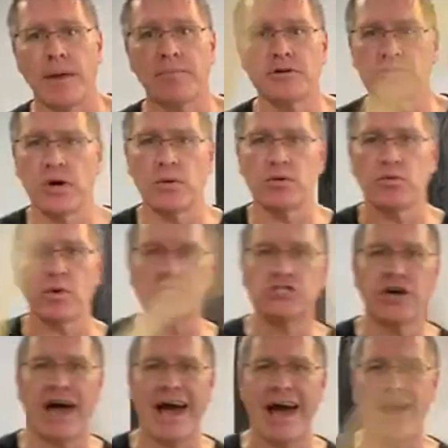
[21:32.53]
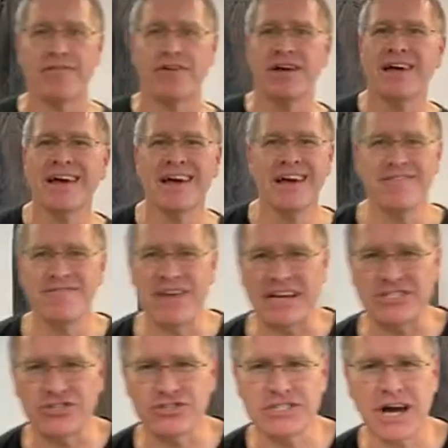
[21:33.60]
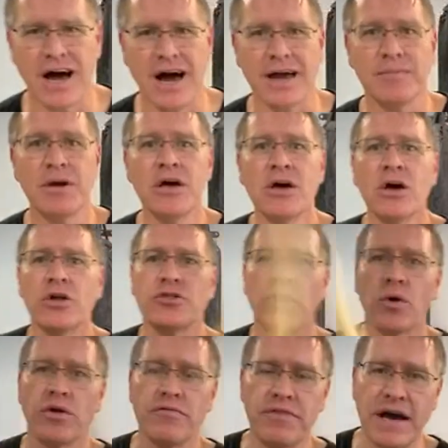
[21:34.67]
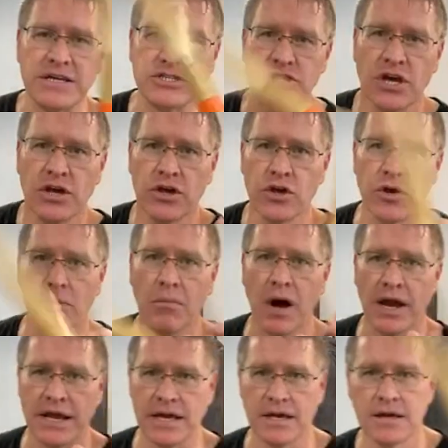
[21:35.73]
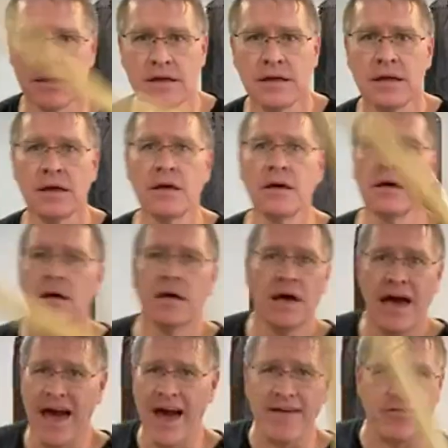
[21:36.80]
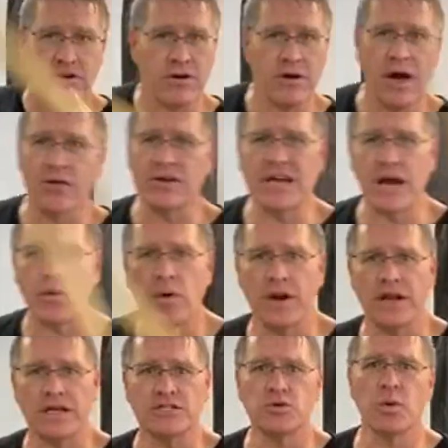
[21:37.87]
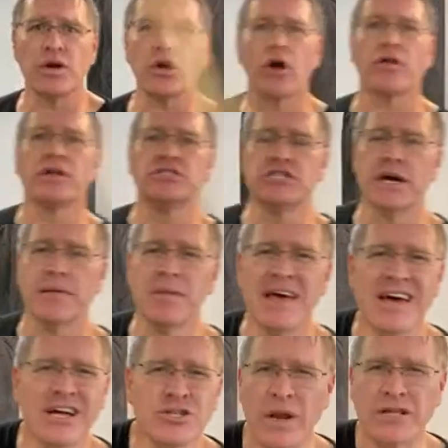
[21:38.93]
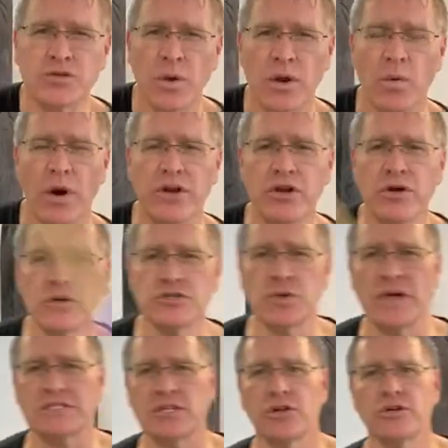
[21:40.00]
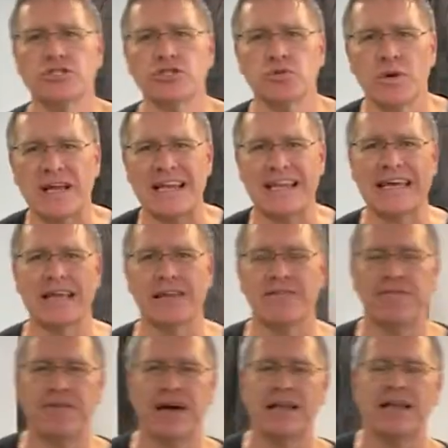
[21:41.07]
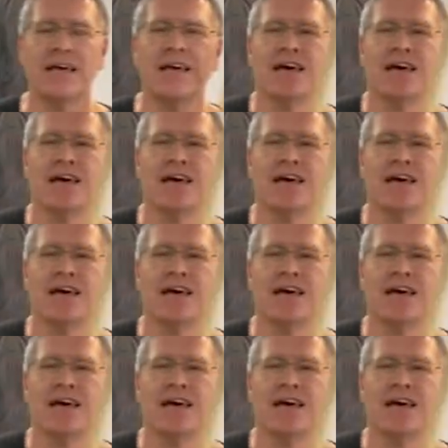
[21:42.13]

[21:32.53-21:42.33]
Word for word: you train with what you have. Invest your time, don't invest your money, ever. I don't care what it is. You wanna go to the gym, twenty twenty-one New Year's resolutions, you wanna get lean and fit,